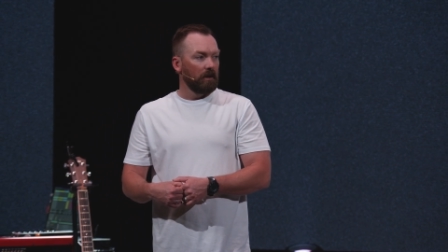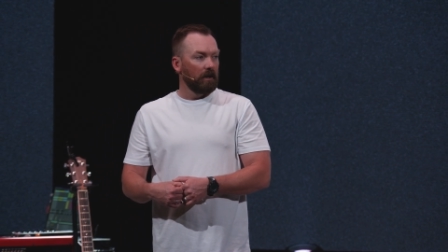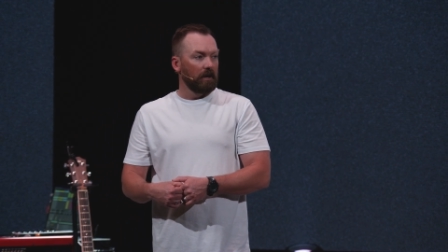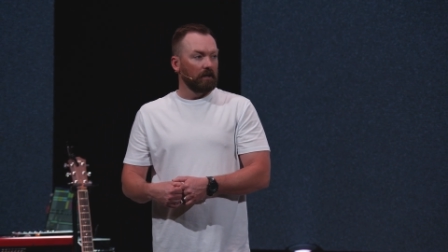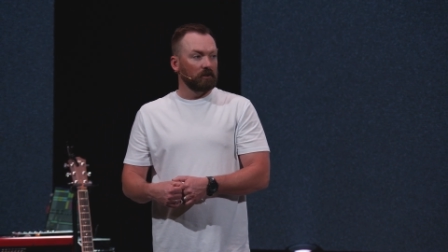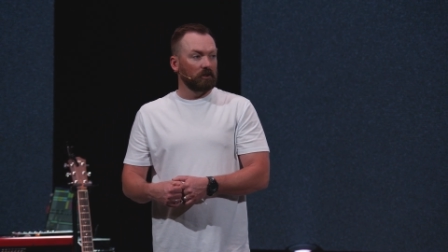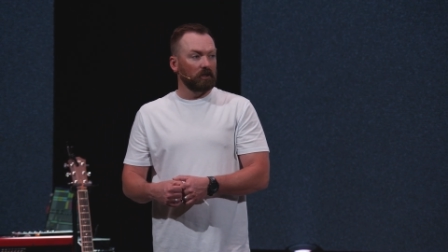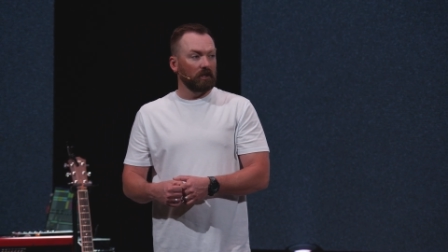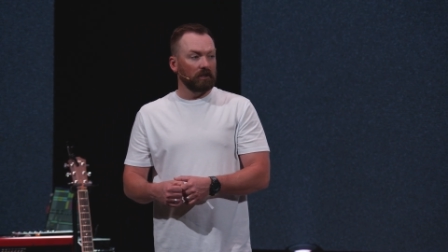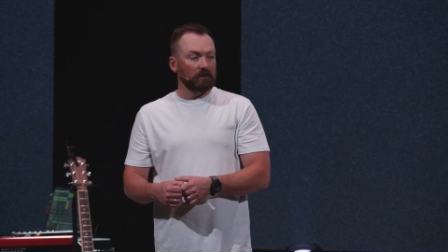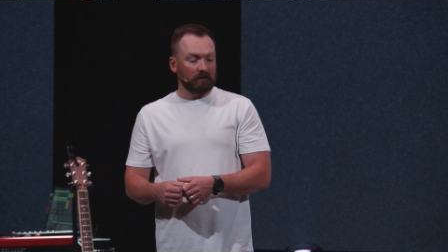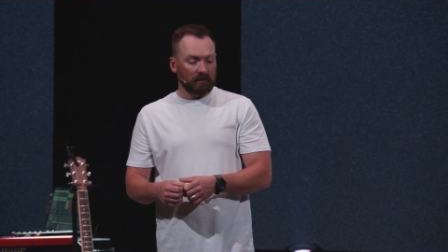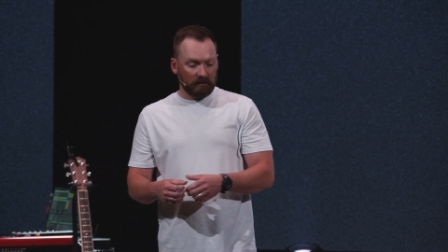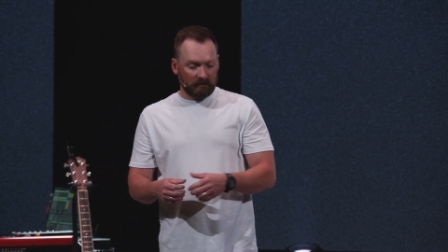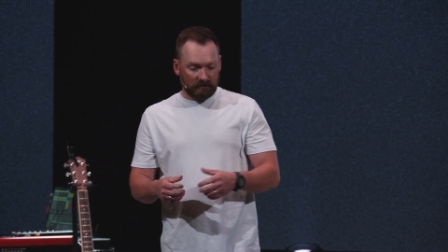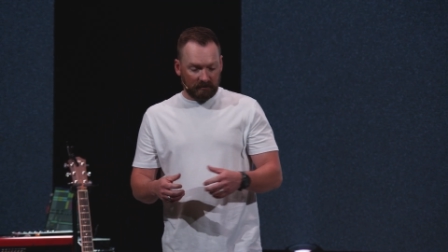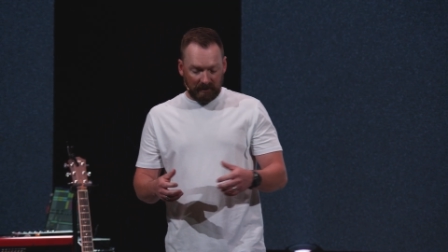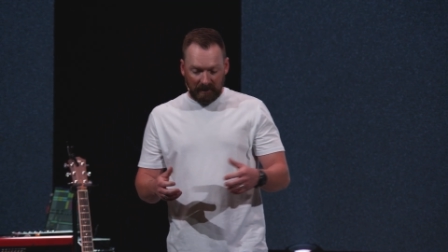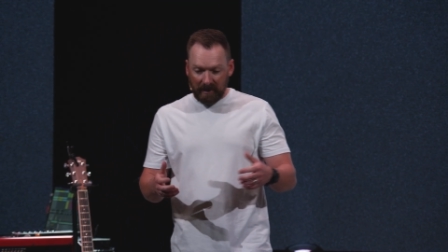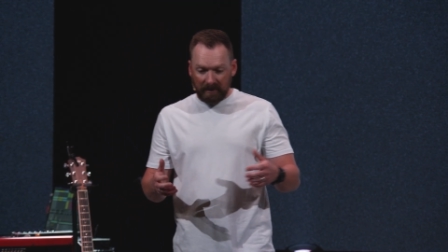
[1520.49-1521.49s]
And
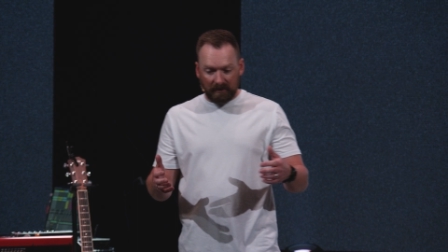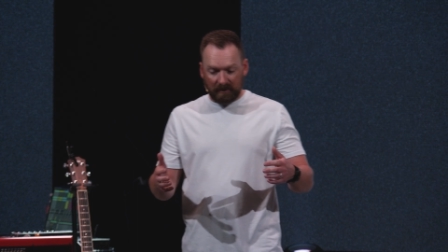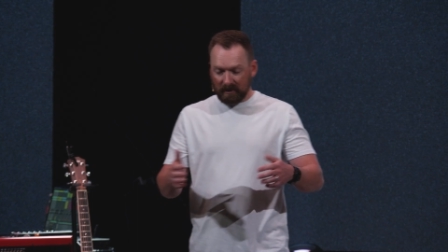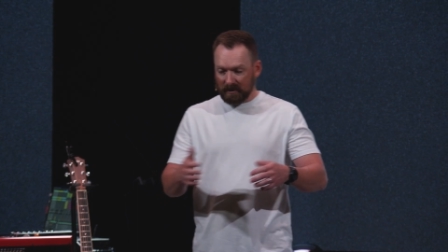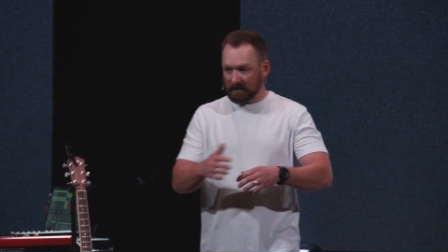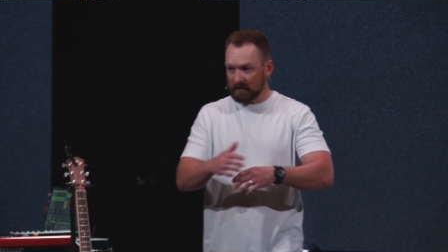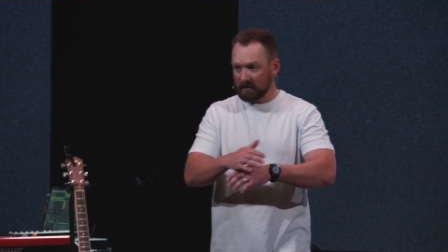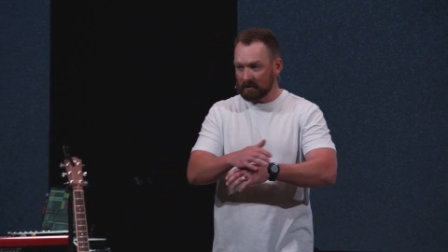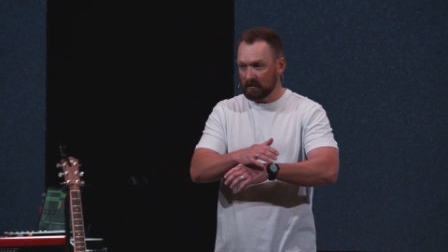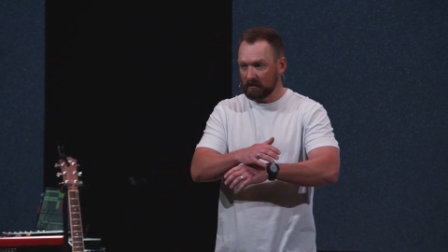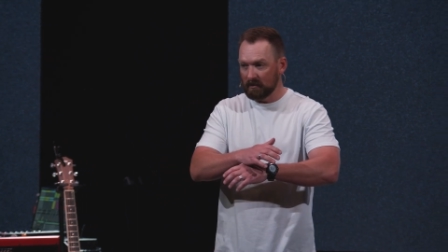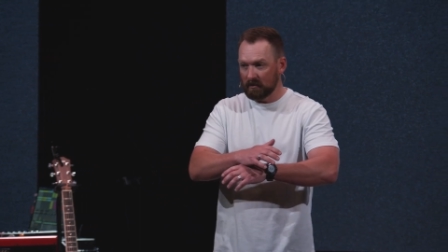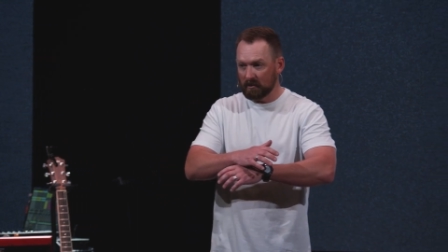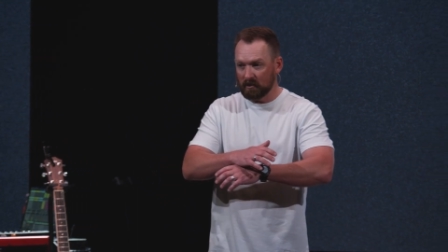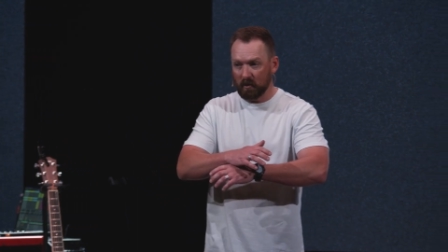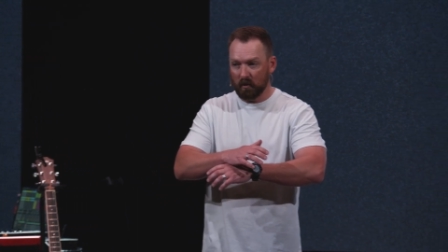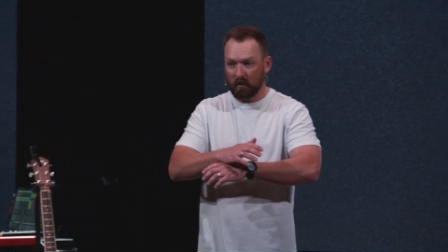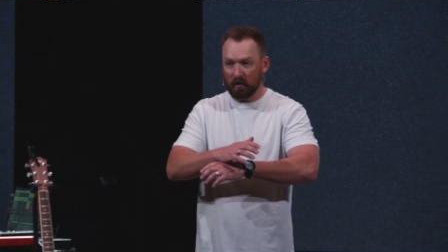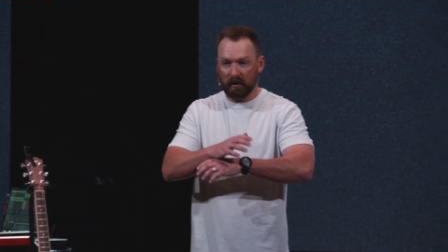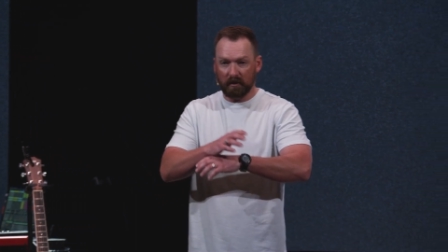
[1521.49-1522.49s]
Jesus, in this
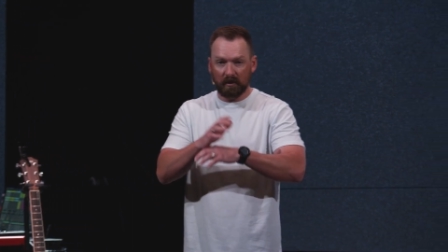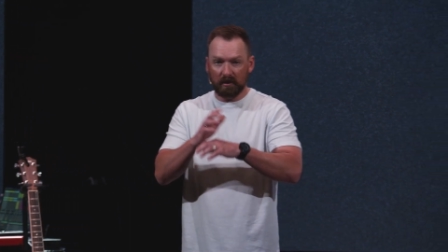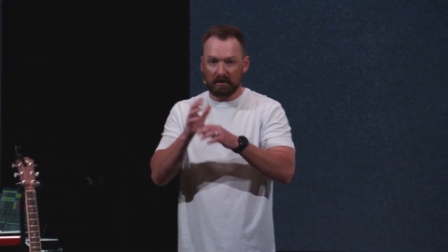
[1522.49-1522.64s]
story.